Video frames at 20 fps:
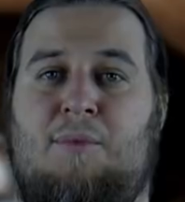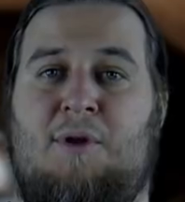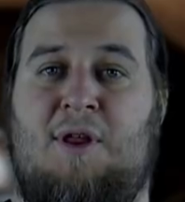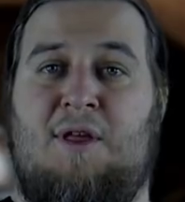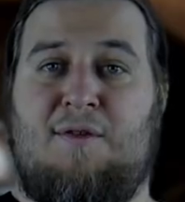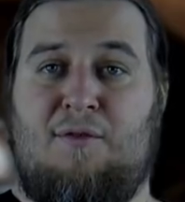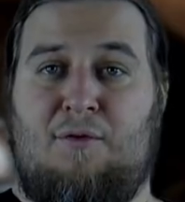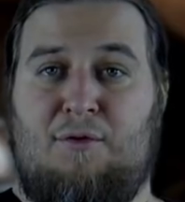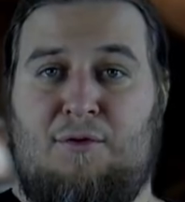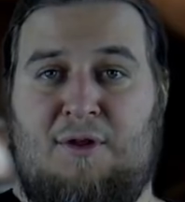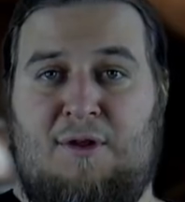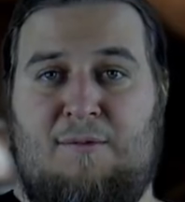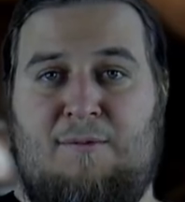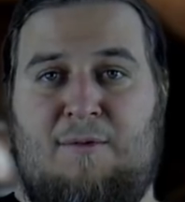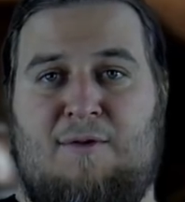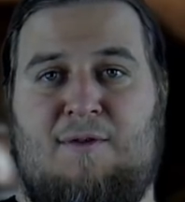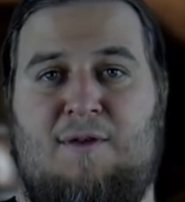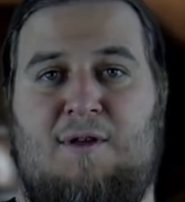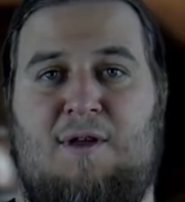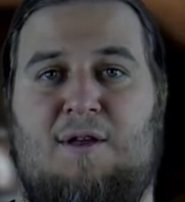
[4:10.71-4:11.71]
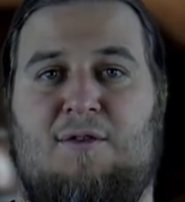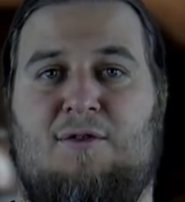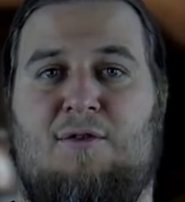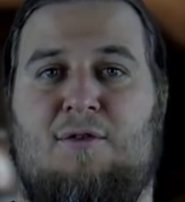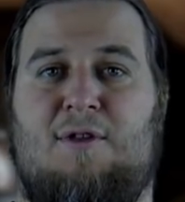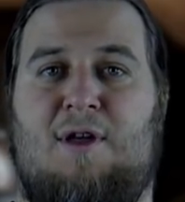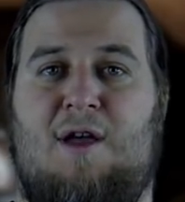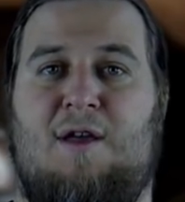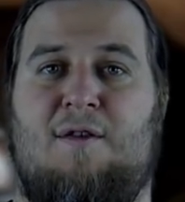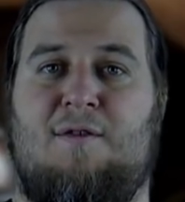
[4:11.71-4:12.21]
Place all the investigator
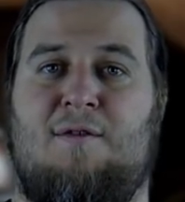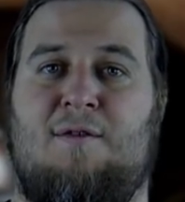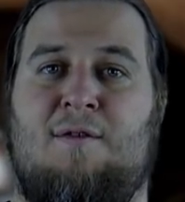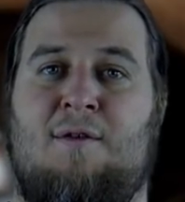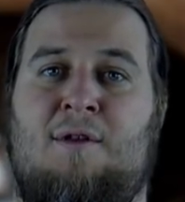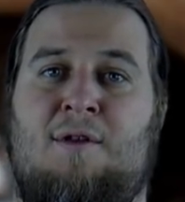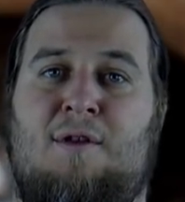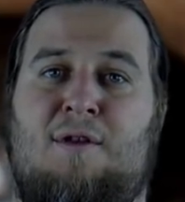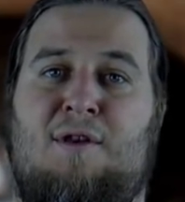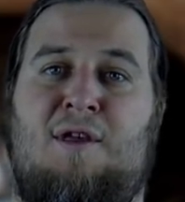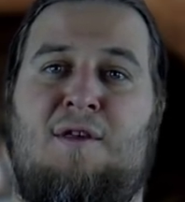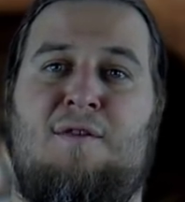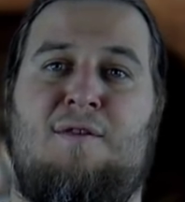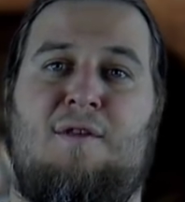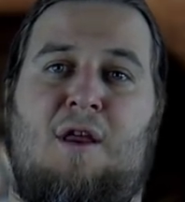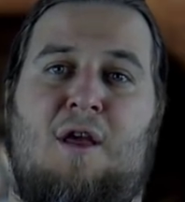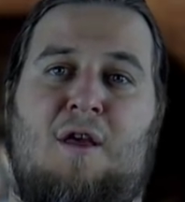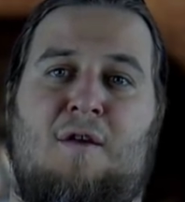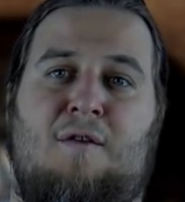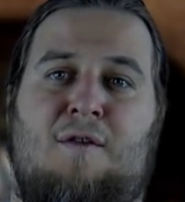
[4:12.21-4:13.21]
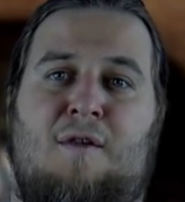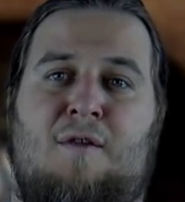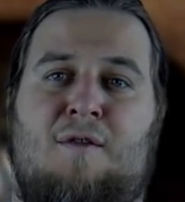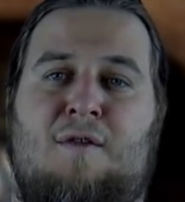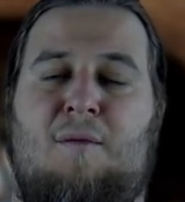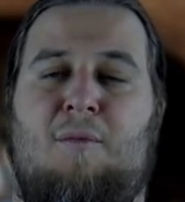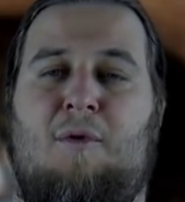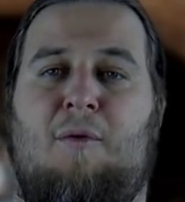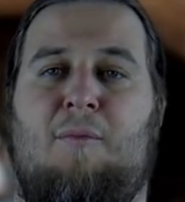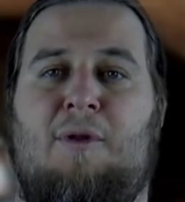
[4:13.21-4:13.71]
dice in an easily
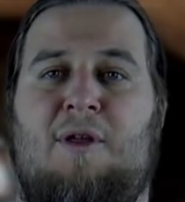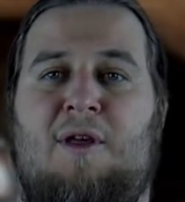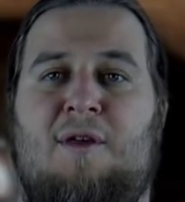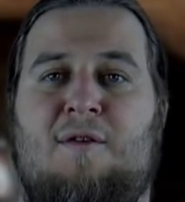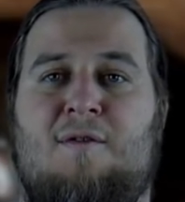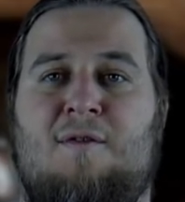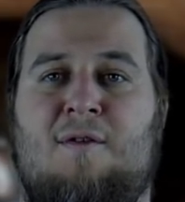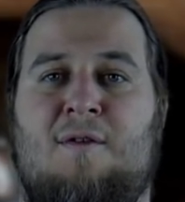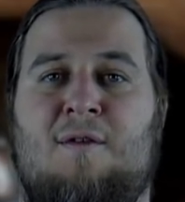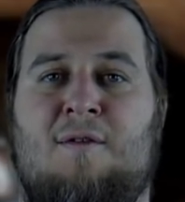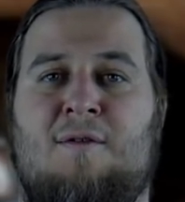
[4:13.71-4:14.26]
accessible place,